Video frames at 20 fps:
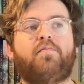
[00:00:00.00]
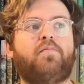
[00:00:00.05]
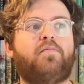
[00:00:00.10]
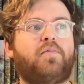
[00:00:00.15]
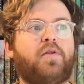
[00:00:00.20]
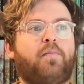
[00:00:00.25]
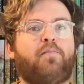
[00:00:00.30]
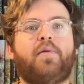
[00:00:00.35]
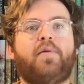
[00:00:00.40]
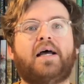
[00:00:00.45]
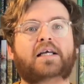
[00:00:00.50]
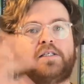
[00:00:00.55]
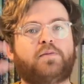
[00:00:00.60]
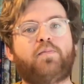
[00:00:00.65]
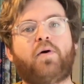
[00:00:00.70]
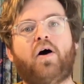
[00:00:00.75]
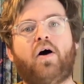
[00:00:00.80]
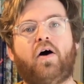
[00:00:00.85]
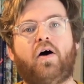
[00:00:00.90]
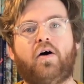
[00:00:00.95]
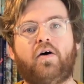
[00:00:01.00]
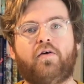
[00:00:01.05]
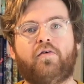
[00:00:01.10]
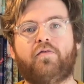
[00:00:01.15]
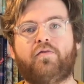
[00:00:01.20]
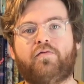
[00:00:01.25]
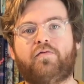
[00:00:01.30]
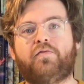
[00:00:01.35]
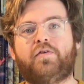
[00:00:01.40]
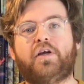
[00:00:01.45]
the best part
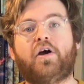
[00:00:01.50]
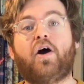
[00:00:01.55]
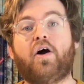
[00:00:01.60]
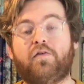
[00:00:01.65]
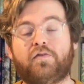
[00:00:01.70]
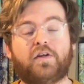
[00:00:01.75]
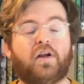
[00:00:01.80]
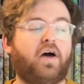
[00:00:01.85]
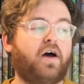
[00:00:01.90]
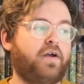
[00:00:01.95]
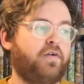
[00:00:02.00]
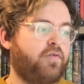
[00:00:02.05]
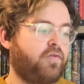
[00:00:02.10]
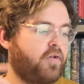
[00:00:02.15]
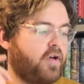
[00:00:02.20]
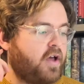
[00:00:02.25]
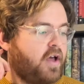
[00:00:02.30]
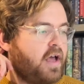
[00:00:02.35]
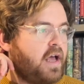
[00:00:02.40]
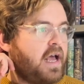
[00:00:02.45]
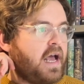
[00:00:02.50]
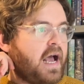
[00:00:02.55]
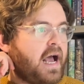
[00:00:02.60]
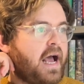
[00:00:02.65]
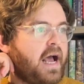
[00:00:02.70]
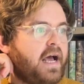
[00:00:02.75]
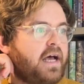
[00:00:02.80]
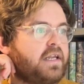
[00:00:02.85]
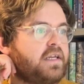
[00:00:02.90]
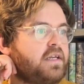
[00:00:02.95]
of the afterlife,
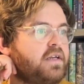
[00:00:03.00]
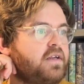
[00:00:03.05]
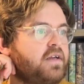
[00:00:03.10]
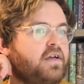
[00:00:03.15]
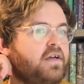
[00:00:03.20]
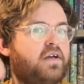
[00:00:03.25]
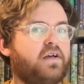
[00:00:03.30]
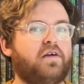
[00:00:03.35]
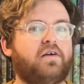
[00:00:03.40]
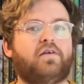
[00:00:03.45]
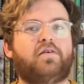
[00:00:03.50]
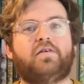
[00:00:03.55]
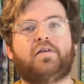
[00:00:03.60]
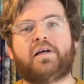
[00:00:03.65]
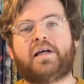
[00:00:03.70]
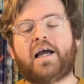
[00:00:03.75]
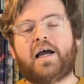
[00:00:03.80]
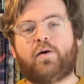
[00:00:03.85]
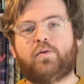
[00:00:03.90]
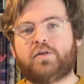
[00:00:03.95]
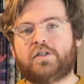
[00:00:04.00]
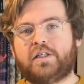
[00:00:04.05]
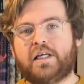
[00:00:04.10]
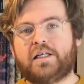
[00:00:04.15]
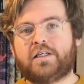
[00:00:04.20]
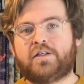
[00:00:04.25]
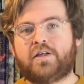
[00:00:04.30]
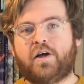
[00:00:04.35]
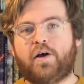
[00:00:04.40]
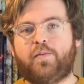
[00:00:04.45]
and the Count
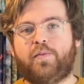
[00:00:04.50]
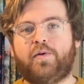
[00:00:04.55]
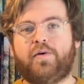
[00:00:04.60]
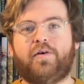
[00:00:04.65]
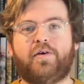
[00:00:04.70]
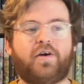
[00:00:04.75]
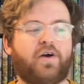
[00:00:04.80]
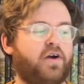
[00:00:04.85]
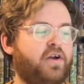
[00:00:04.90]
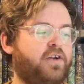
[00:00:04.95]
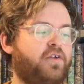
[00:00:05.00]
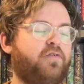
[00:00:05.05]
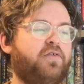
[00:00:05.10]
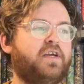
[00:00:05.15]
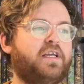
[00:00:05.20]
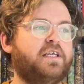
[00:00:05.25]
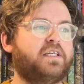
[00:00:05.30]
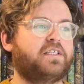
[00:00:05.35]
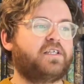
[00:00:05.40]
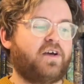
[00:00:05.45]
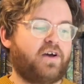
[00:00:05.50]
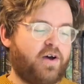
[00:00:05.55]
sets up kind of his